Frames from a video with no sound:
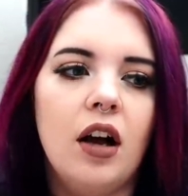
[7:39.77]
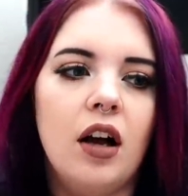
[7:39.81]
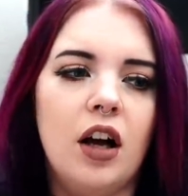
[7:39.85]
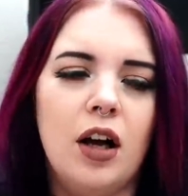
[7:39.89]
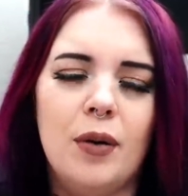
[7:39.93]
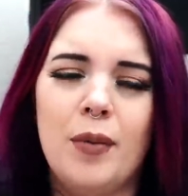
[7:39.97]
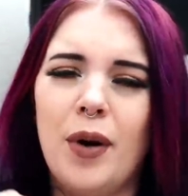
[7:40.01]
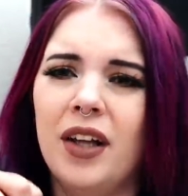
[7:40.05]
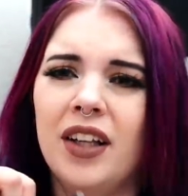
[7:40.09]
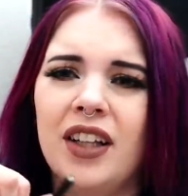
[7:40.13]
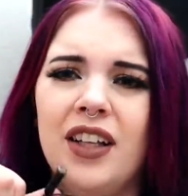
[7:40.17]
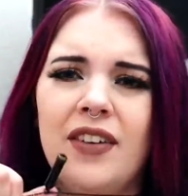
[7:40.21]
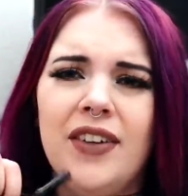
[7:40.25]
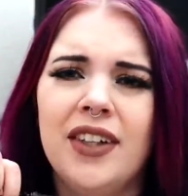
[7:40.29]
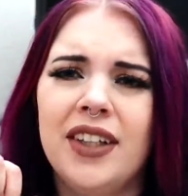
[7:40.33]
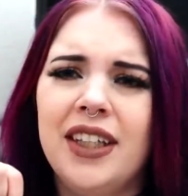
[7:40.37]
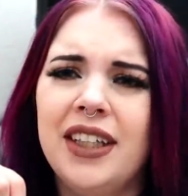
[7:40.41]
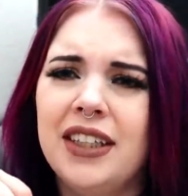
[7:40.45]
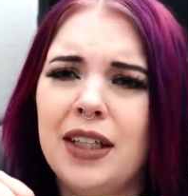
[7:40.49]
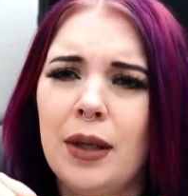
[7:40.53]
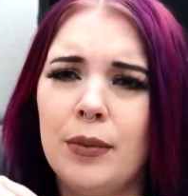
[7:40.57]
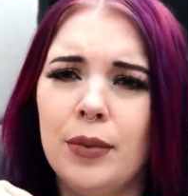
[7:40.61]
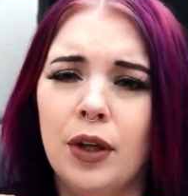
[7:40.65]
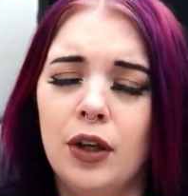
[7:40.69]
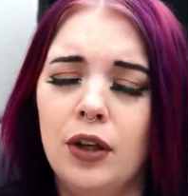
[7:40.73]
I'll leave it
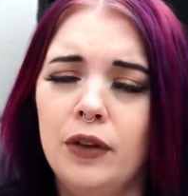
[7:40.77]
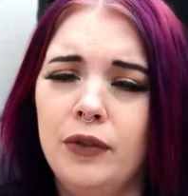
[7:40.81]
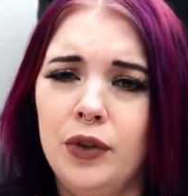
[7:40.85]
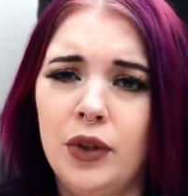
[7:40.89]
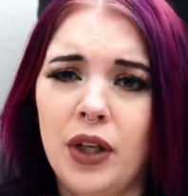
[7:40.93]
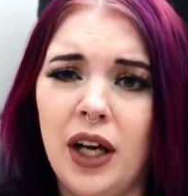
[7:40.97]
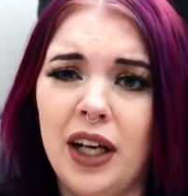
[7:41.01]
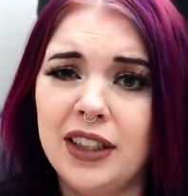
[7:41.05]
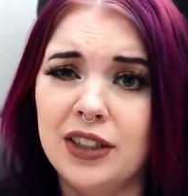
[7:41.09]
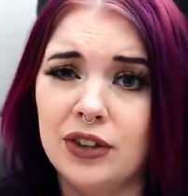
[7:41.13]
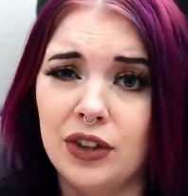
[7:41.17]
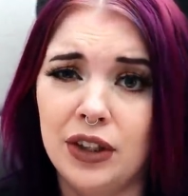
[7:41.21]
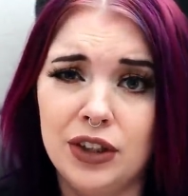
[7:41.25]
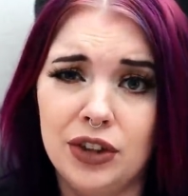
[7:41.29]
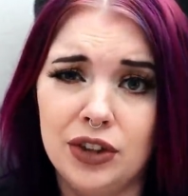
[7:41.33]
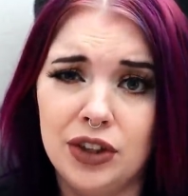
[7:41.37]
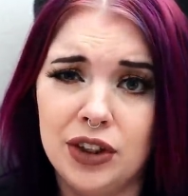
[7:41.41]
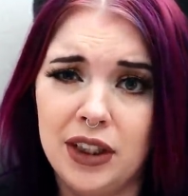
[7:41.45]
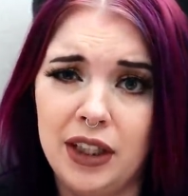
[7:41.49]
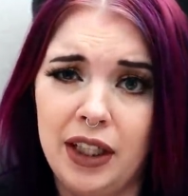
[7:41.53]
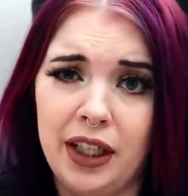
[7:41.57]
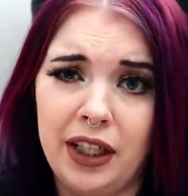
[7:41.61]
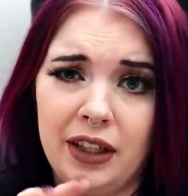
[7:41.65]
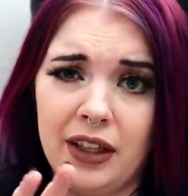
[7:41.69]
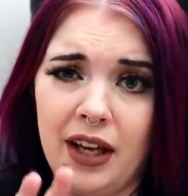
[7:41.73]
linked down below if you guys are
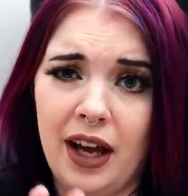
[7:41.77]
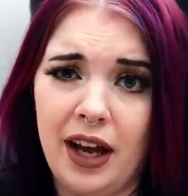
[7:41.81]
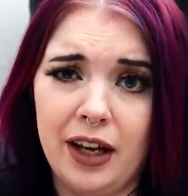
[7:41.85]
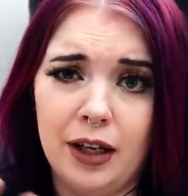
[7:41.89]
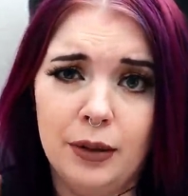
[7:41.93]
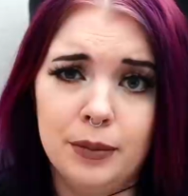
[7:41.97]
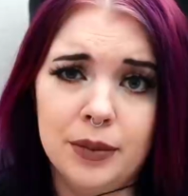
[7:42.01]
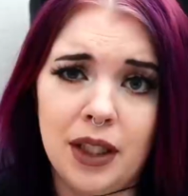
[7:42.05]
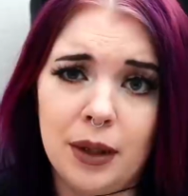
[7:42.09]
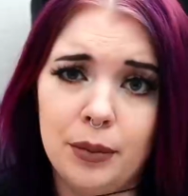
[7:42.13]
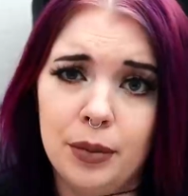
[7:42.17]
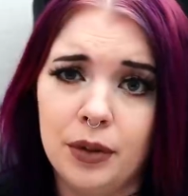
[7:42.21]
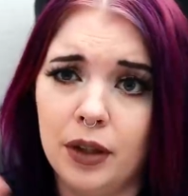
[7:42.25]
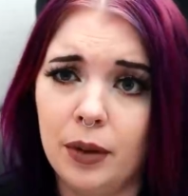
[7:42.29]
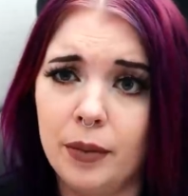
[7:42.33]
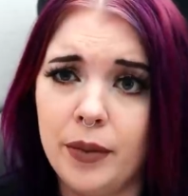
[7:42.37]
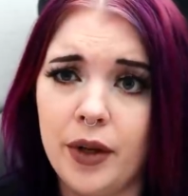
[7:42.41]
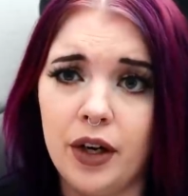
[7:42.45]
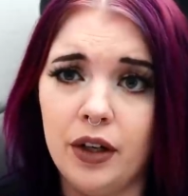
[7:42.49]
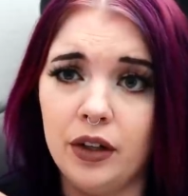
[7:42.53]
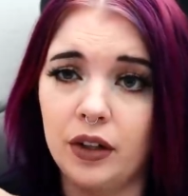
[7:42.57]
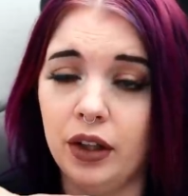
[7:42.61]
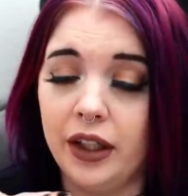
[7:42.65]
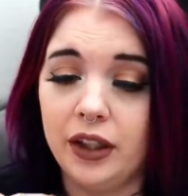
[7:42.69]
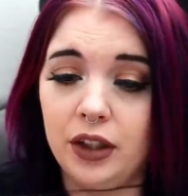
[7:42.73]
interested in any of the items I put up
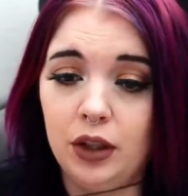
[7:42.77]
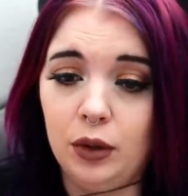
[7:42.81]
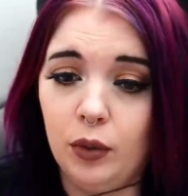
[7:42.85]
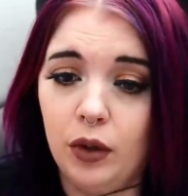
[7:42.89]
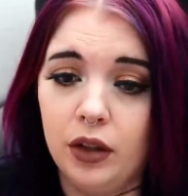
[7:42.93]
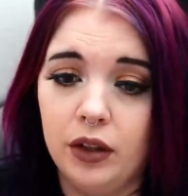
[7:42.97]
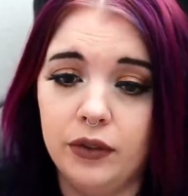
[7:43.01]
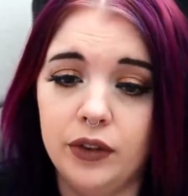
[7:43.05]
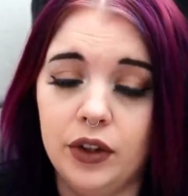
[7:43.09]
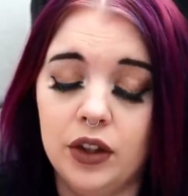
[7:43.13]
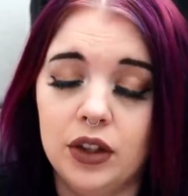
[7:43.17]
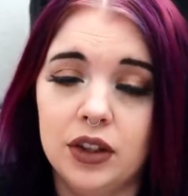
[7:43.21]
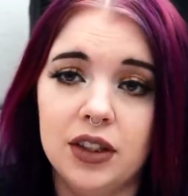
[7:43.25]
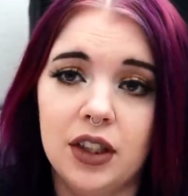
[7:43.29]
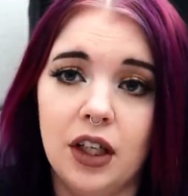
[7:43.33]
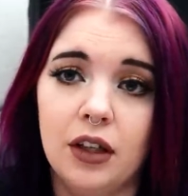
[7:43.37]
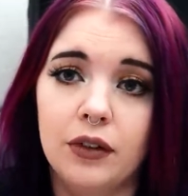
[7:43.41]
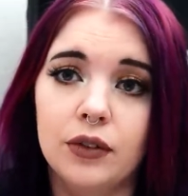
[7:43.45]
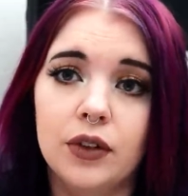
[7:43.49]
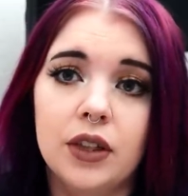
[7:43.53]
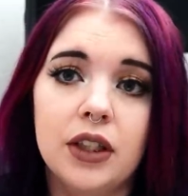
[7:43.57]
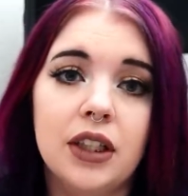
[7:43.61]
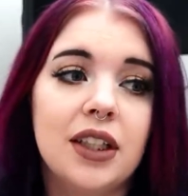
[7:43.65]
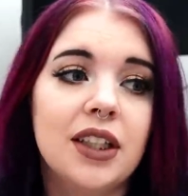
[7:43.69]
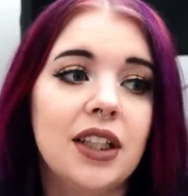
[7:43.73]
there, like you want it for
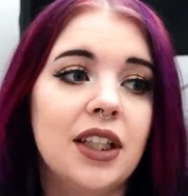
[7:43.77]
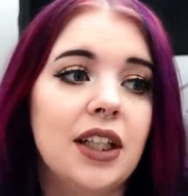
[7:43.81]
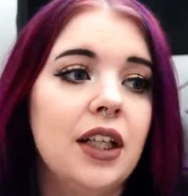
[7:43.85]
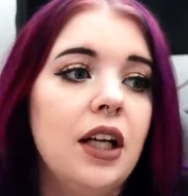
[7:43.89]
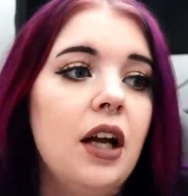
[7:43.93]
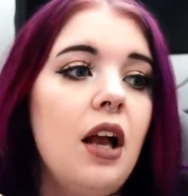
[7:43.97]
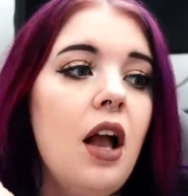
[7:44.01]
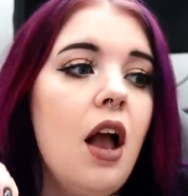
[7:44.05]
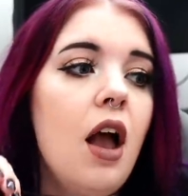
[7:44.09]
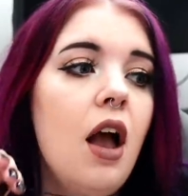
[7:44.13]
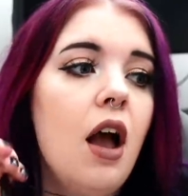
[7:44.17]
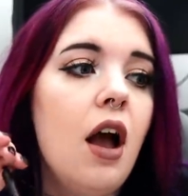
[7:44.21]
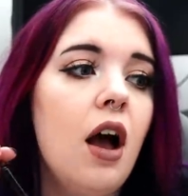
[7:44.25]
yourself or anything.